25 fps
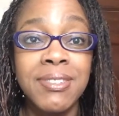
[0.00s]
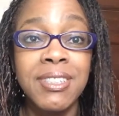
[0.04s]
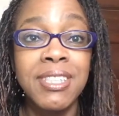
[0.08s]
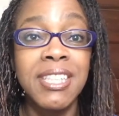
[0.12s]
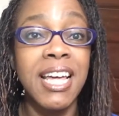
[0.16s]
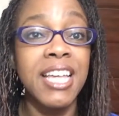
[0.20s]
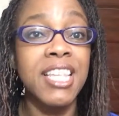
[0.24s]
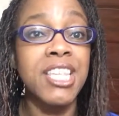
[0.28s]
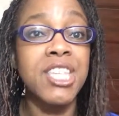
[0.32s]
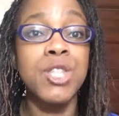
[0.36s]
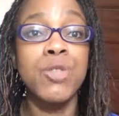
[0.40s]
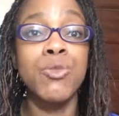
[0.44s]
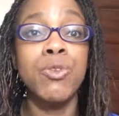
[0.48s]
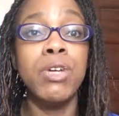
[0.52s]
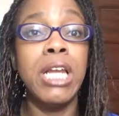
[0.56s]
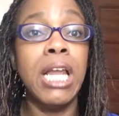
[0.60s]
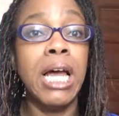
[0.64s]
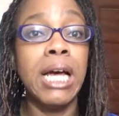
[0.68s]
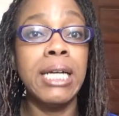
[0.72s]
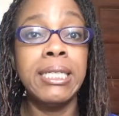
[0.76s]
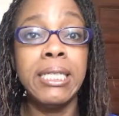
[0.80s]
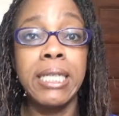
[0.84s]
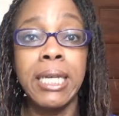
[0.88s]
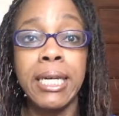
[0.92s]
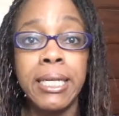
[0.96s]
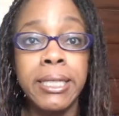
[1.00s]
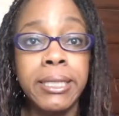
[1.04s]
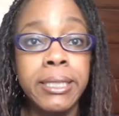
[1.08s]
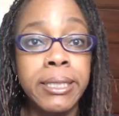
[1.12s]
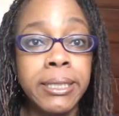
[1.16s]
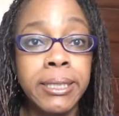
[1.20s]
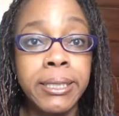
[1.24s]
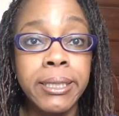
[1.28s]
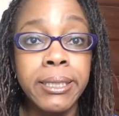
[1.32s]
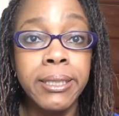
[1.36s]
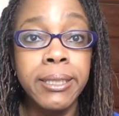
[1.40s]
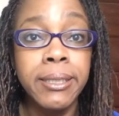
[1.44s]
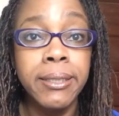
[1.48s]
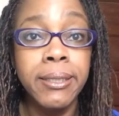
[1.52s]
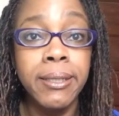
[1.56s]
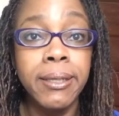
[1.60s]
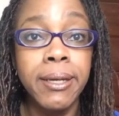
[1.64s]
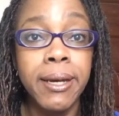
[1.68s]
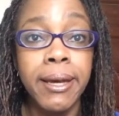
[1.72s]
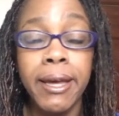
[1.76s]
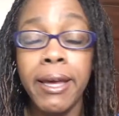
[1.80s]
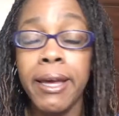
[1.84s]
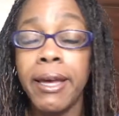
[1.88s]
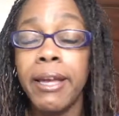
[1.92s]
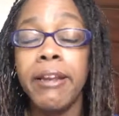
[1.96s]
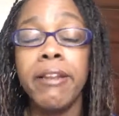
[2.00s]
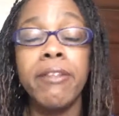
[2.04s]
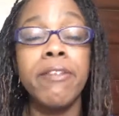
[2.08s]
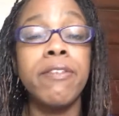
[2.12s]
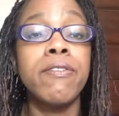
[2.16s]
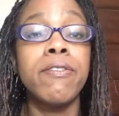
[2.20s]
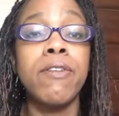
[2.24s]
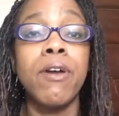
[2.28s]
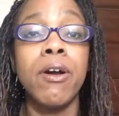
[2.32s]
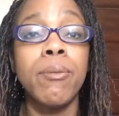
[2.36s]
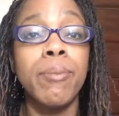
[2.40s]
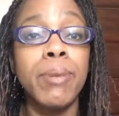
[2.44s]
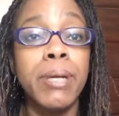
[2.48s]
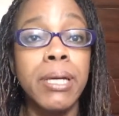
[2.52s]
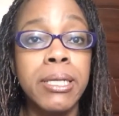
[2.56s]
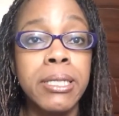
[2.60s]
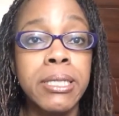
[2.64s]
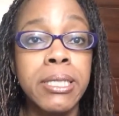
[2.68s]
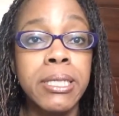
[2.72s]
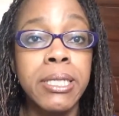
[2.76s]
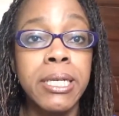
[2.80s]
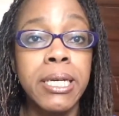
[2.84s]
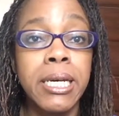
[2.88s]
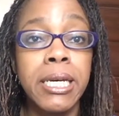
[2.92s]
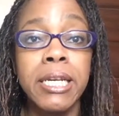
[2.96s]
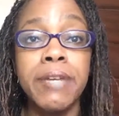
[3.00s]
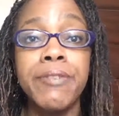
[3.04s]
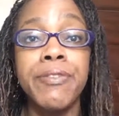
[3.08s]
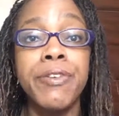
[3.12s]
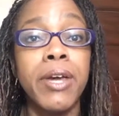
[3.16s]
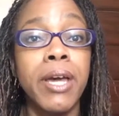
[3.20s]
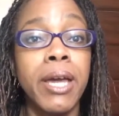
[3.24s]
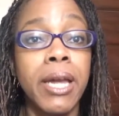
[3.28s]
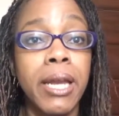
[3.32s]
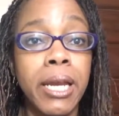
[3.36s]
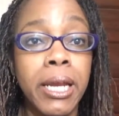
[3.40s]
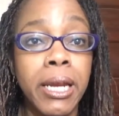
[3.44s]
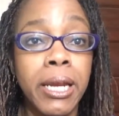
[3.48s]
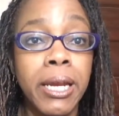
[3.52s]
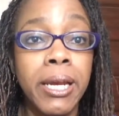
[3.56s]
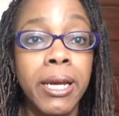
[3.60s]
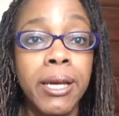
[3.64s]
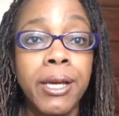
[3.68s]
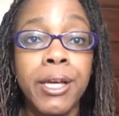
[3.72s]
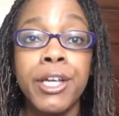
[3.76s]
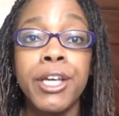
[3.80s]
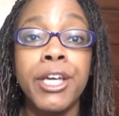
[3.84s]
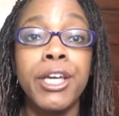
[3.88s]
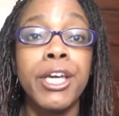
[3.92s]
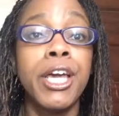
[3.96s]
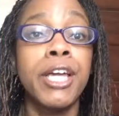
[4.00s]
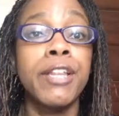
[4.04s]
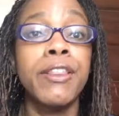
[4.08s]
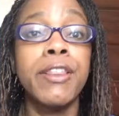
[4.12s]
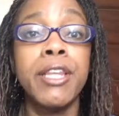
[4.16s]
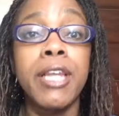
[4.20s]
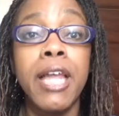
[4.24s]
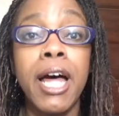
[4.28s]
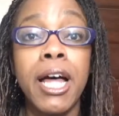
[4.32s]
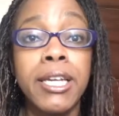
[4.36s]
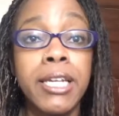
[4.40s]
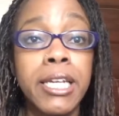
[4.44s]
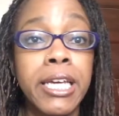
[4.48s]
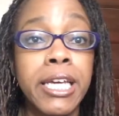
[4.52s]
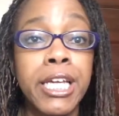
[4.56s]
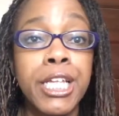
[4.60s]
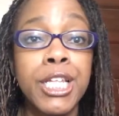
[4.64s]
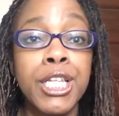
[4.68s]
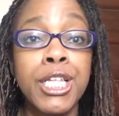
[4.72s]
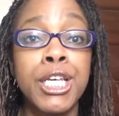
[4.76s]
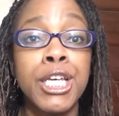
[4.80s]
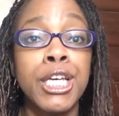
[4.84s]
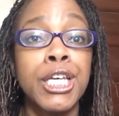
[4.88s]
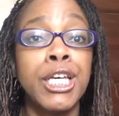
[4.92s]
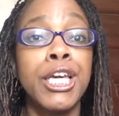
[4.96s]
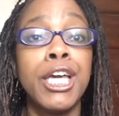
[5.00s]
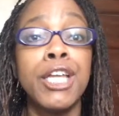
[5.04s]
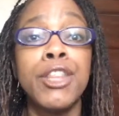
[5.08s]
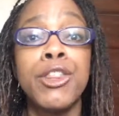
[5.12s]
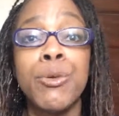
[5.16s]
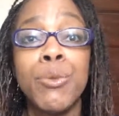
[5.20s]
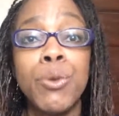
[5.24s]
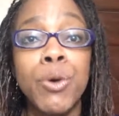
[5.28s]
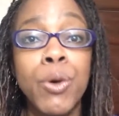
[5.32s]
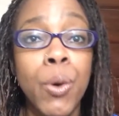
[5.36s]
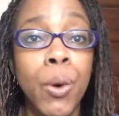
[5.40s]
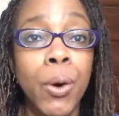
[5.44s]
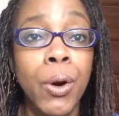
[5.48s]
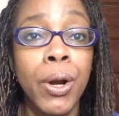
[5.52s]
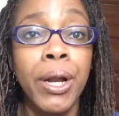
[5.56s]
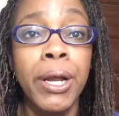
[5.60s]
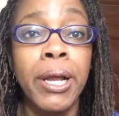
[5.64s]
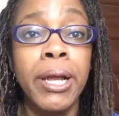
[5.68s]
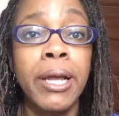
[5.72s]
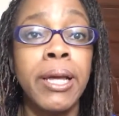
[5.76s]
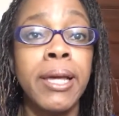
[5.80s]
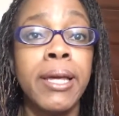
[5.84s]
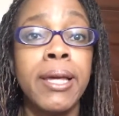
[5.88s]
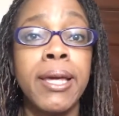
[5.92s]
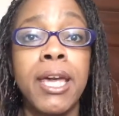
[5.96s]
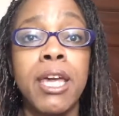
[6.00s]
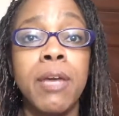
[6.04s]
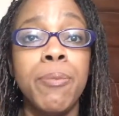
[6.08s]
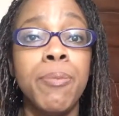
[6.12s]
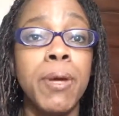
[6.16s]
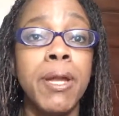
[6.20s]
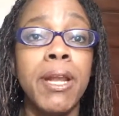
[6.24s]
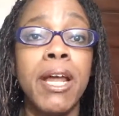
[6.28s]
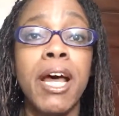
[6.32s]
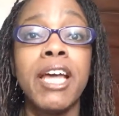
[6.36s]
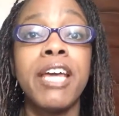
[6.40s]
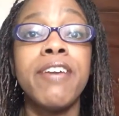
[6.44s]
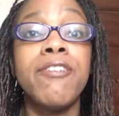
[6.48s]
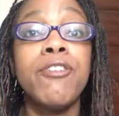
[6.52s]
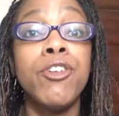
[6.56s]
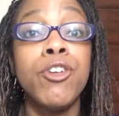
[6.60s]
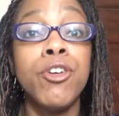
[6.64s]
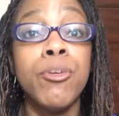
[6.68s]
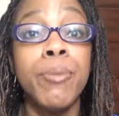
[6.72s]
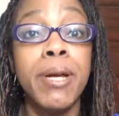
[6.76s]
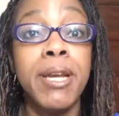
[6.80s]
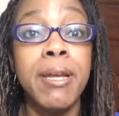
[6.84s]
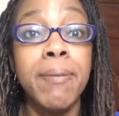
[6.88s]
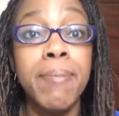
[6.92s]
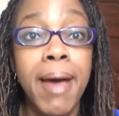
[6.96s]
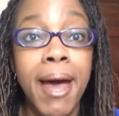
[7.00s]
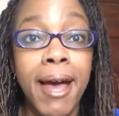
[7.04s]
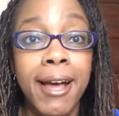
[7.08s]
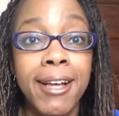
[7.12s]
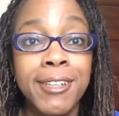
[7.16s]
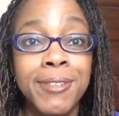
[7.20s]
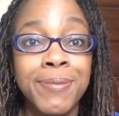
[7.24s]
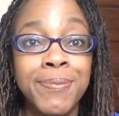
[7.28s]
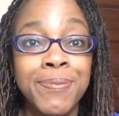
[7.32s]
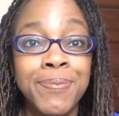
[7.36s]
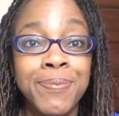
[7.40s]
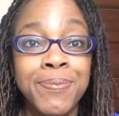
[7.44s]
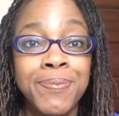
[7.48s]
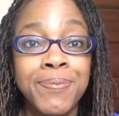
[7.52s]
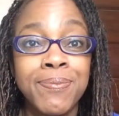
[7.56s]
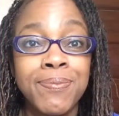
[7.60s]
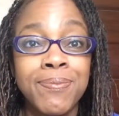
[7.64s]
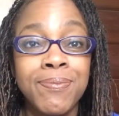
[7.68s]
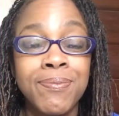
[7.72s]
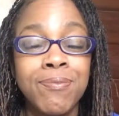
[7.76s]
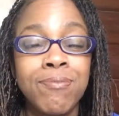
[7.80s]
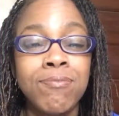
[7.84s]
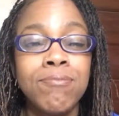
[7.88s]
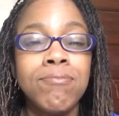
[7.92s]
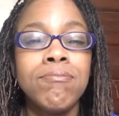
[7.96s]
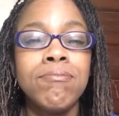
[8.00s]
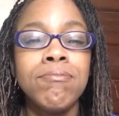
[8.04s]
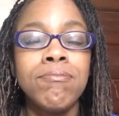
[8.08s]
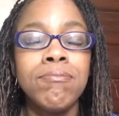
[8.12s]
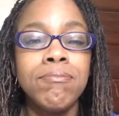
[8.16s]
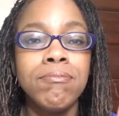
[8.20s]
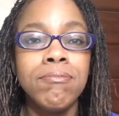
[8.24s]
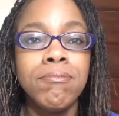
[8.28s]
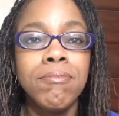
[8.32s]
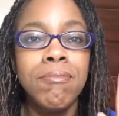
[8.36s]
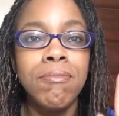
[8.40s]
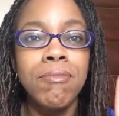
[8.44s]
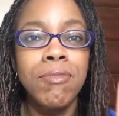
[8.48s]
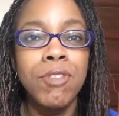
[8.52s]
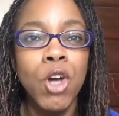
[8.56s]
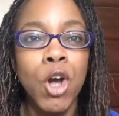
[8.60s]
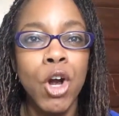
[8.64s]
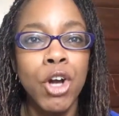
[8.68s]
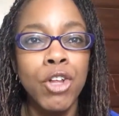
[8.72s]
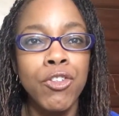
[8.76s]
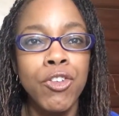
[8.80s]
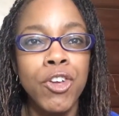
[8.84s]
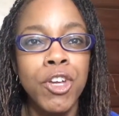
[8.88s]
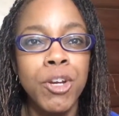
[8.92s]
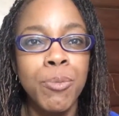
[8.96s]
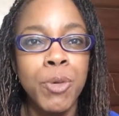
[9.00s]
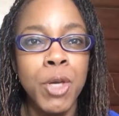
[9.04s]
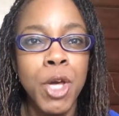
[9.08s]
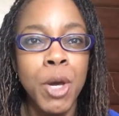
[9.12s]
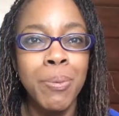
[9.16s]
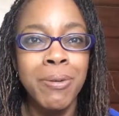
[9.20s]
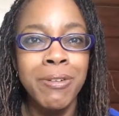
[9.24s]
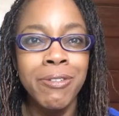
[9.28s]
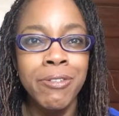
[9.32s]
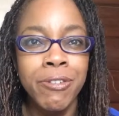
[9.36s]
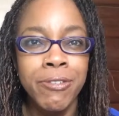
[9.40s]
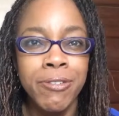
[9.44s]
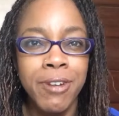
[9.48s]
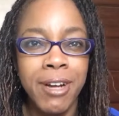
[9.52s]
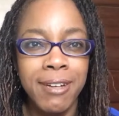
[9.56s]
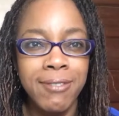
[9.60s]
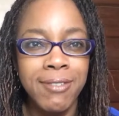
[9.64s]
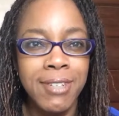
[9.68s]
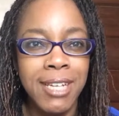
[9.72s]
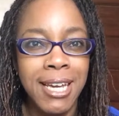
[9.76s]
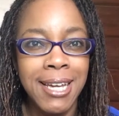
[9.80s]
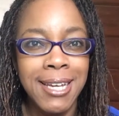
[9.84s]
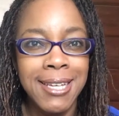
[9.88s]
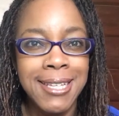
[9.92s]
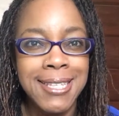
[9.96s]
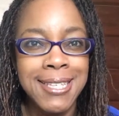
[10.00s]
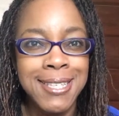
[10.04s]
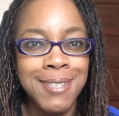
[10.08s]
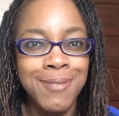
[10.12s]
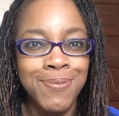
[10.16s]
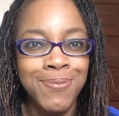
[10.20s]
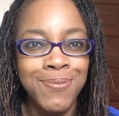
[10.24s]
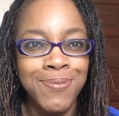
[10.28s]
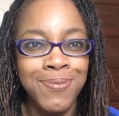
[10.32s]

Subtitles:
That's three lattes at Starbucks. And if you hate it, get the lattes, get the recording, keep it, I'll give you your money back. Cart's going to be open for 5 days.